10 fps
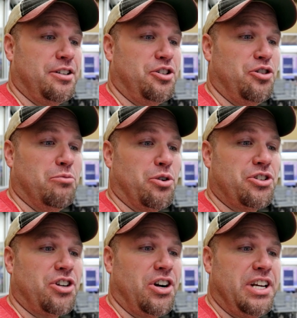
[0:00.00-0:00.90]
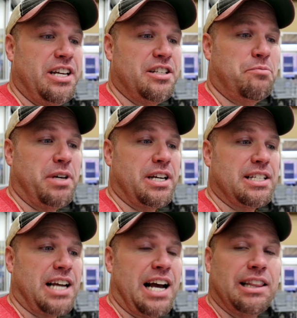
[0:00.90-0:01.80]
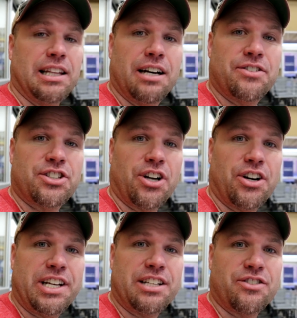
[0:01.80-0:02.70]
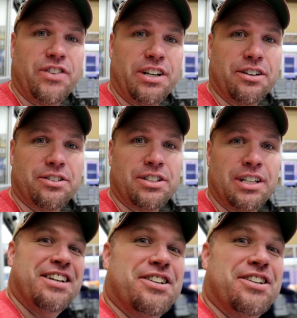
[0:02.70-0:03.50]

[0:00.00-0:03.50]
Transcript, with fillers: do more sardines because I love sardines videos.